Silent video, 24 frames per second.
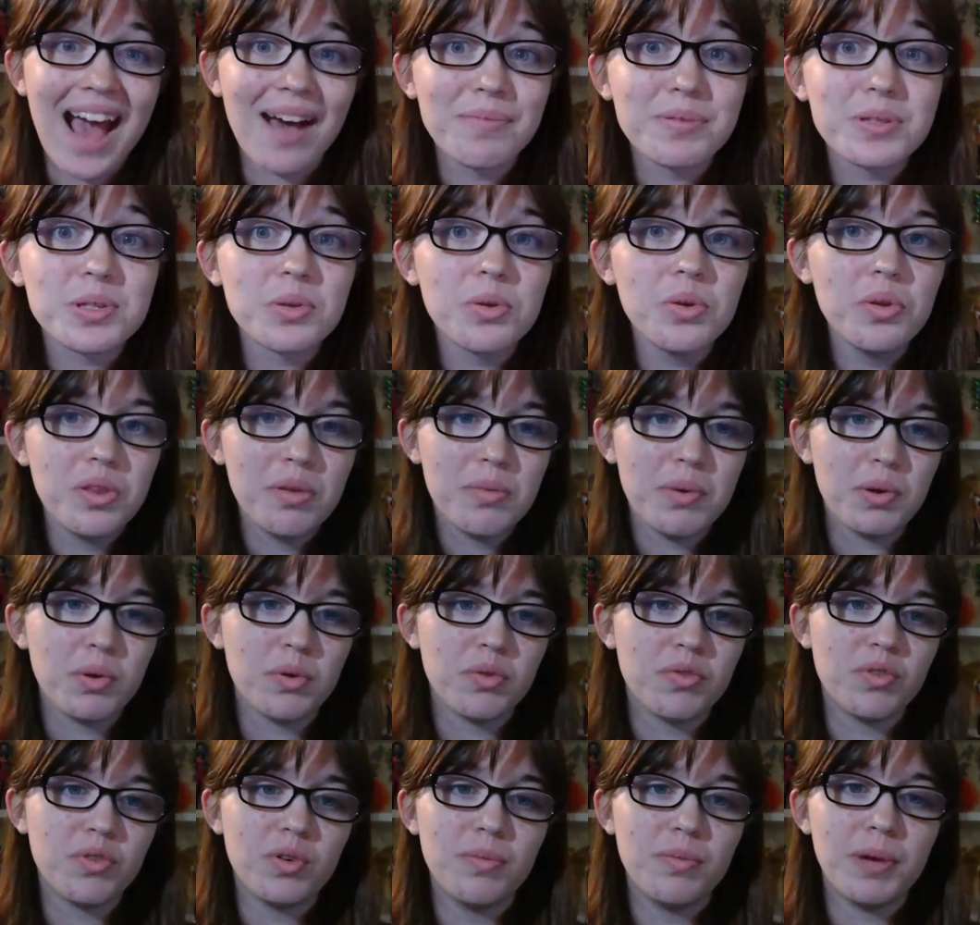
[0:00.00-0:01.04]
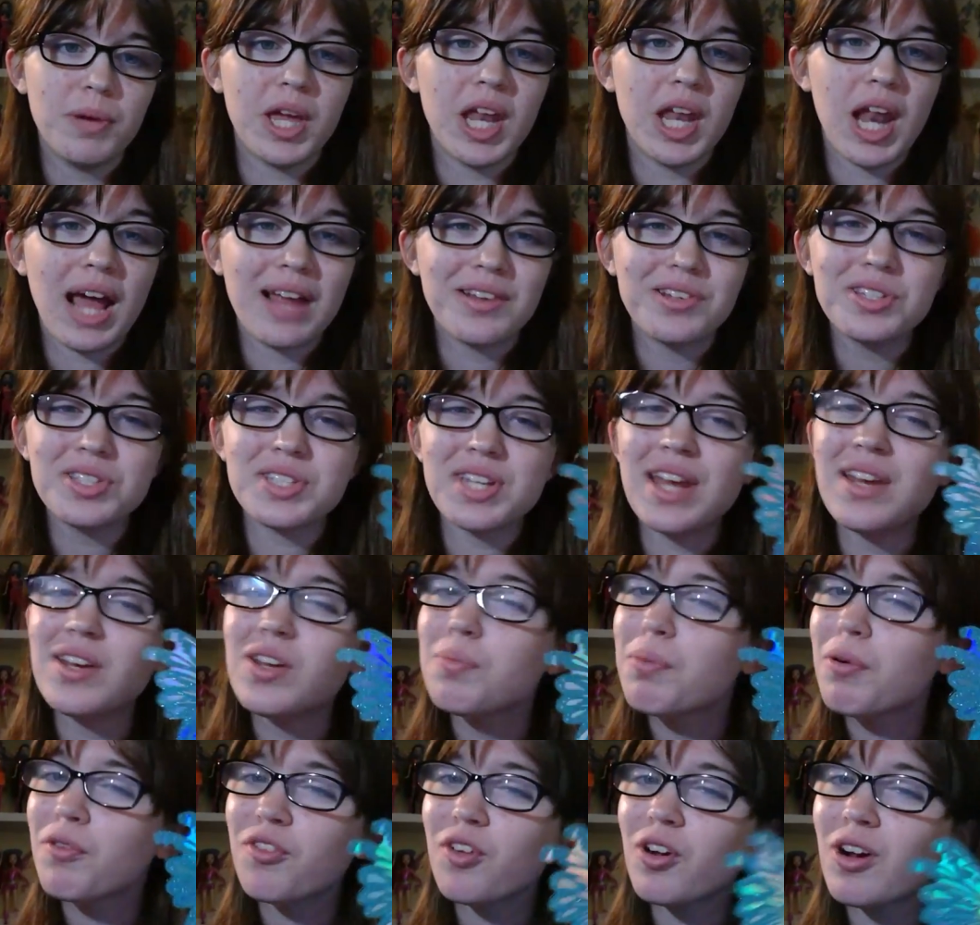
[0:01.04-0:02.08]
absolutely beautiful, but I just tend to
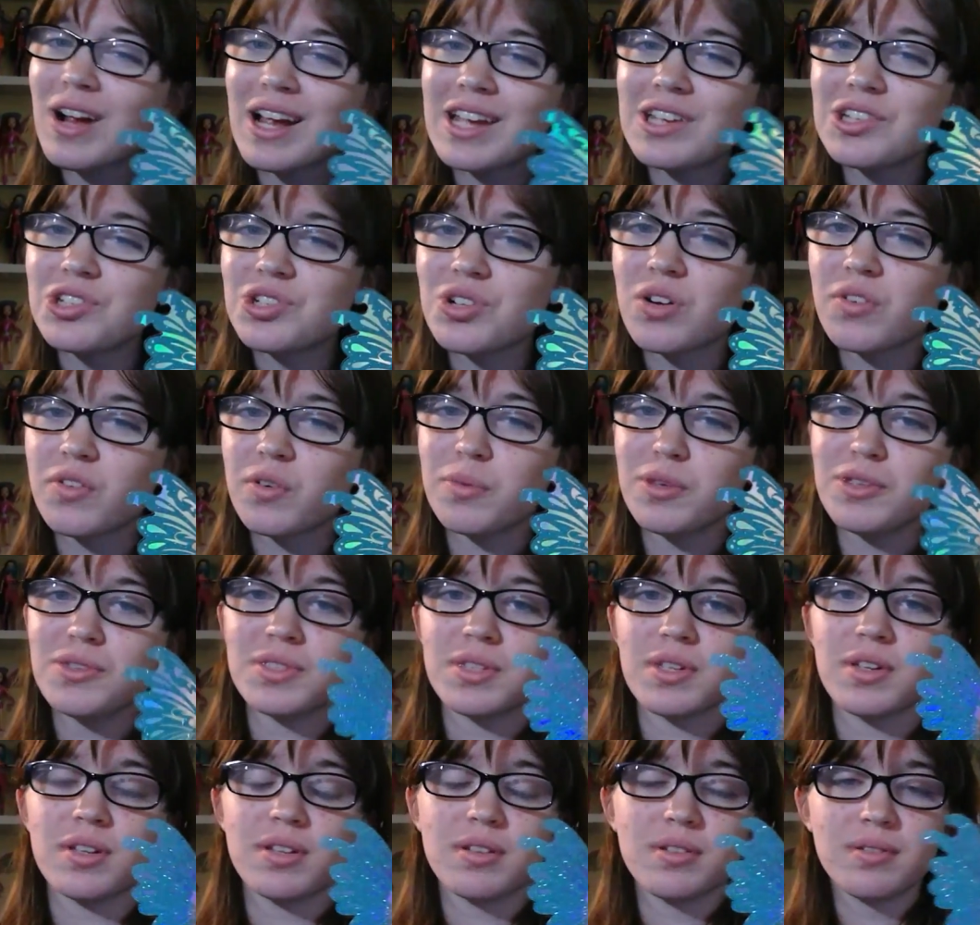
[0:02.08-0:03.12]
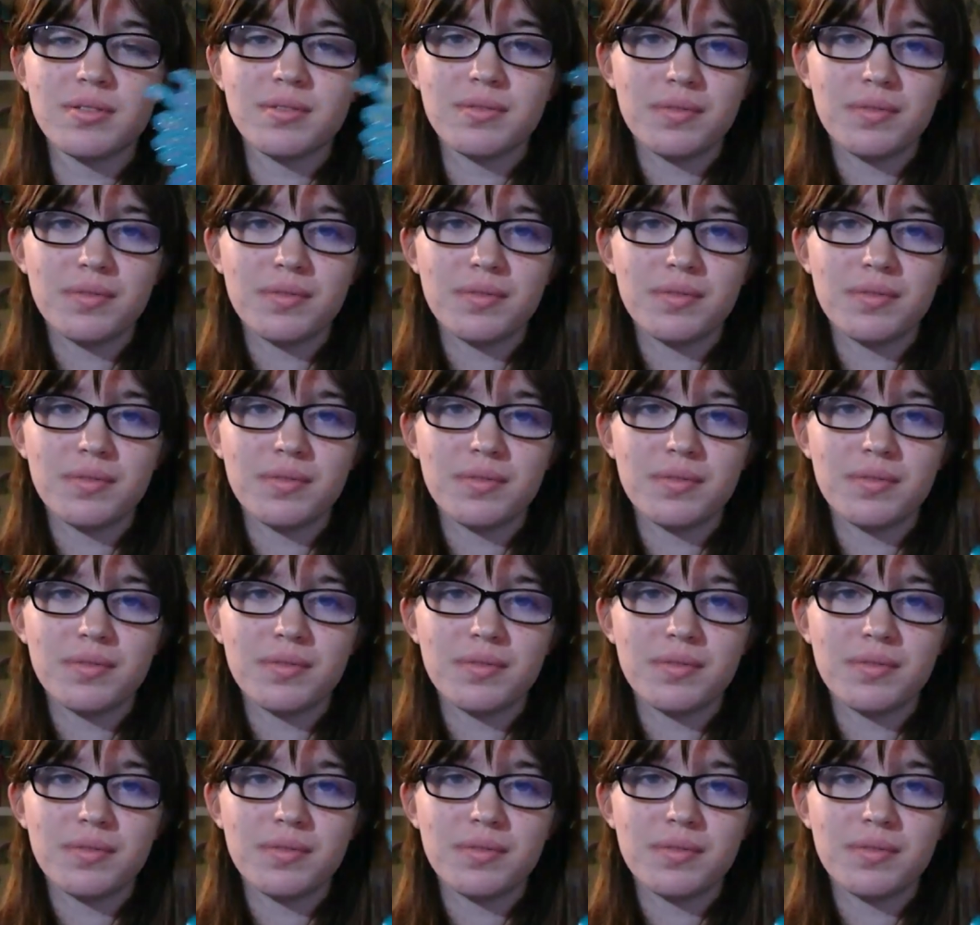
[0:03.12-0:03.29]
prefer Aisha over Musa.